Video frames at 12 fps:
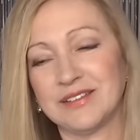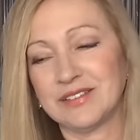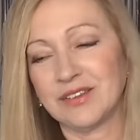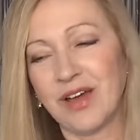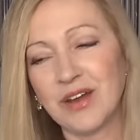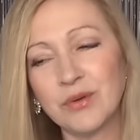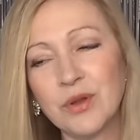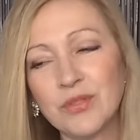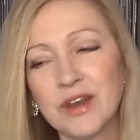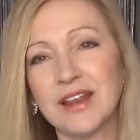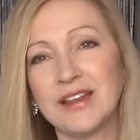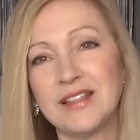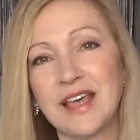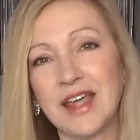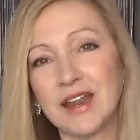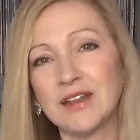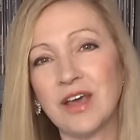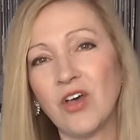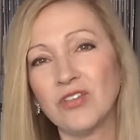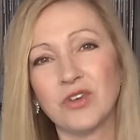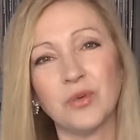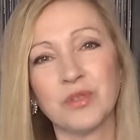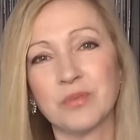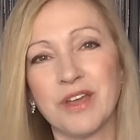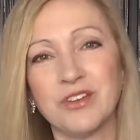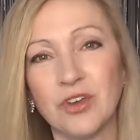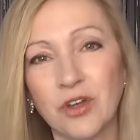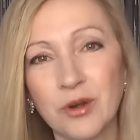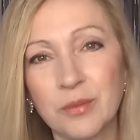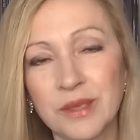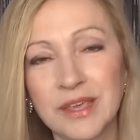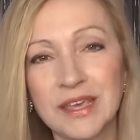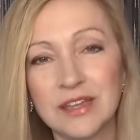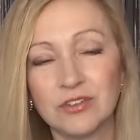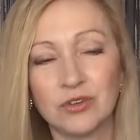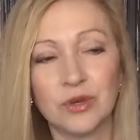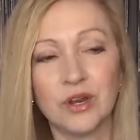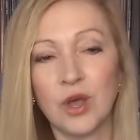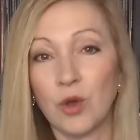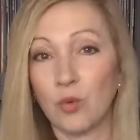So I don't know that I need that. And also with my daughter being into it,